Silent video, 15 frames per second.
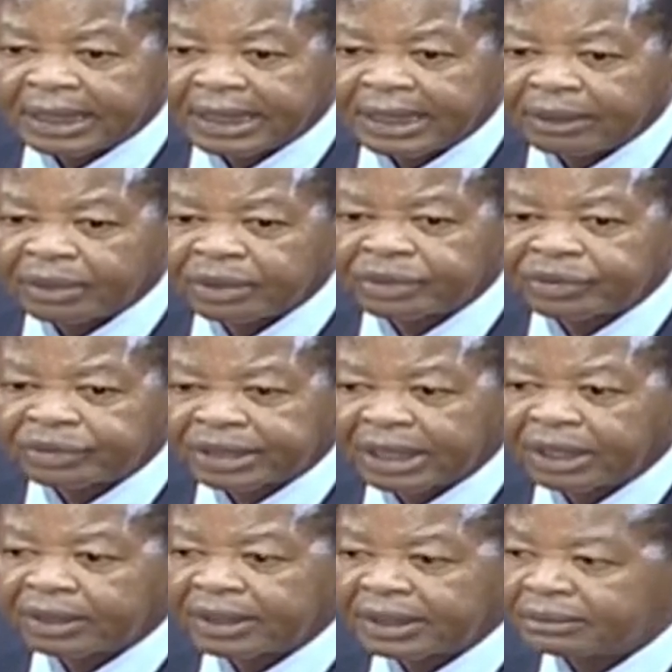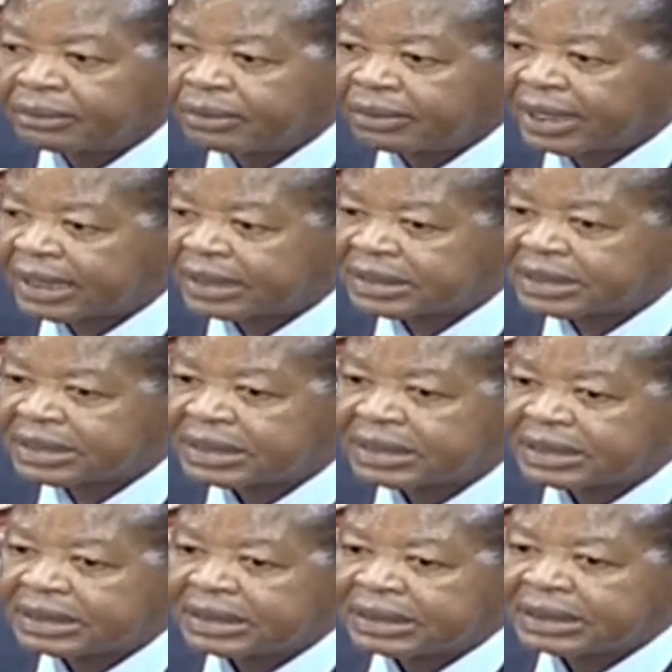I want to tell them that
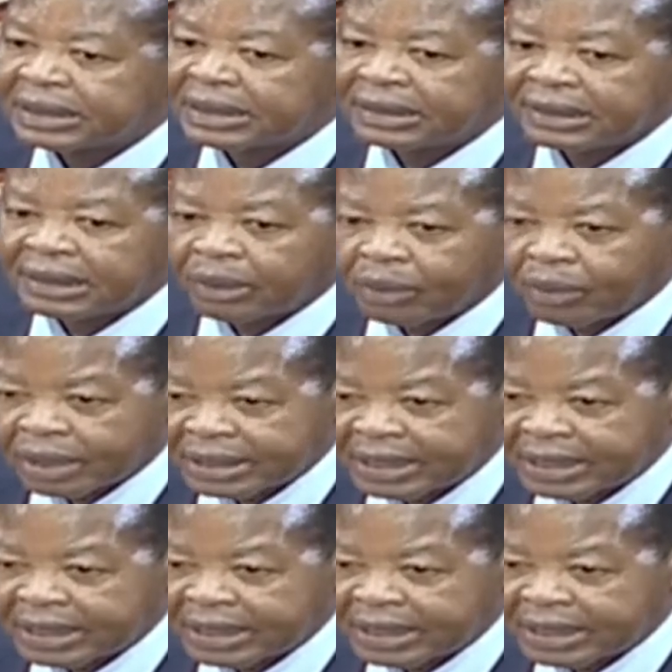what